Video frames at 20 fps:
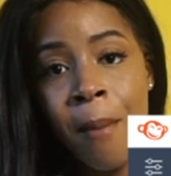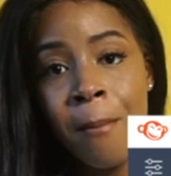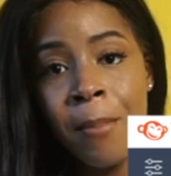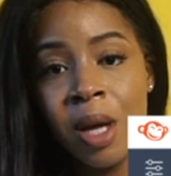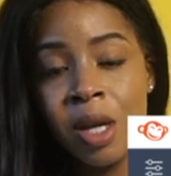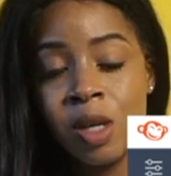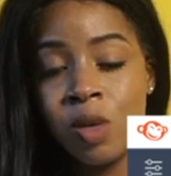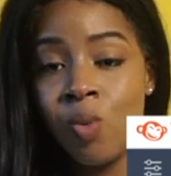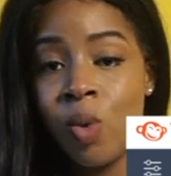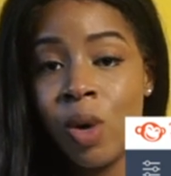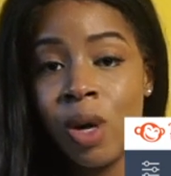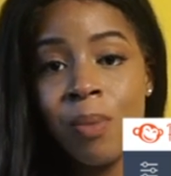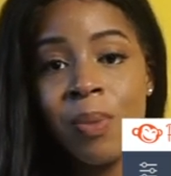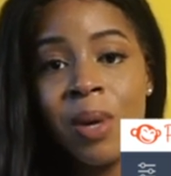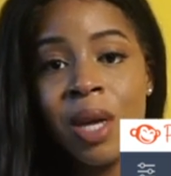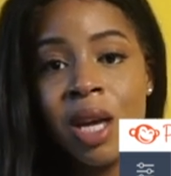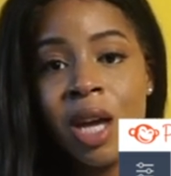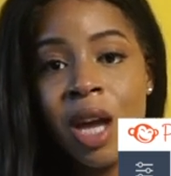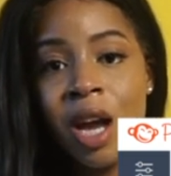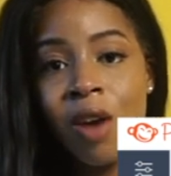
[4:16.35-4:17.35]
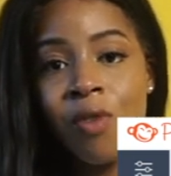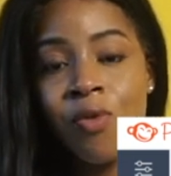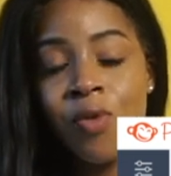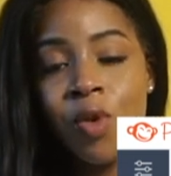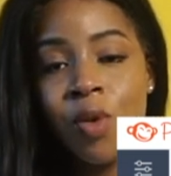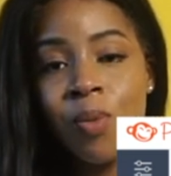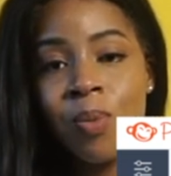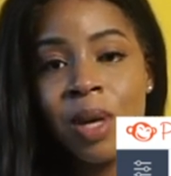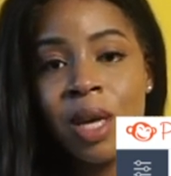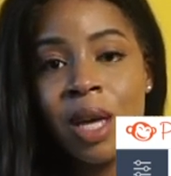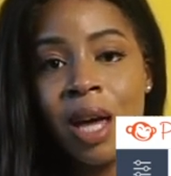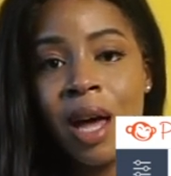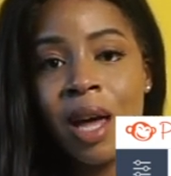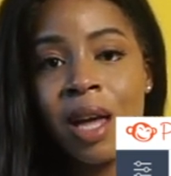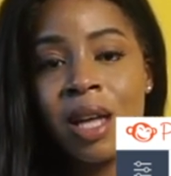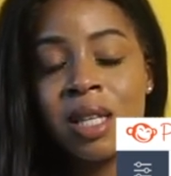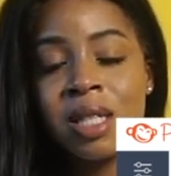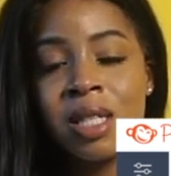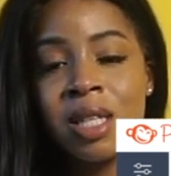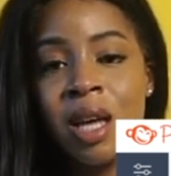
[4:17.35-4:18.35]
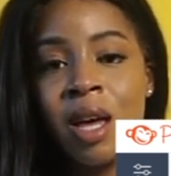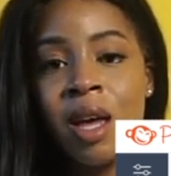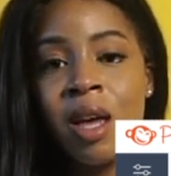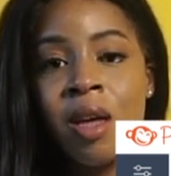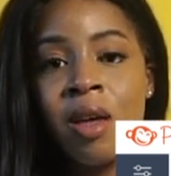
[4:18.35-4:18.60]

But you want to be careful because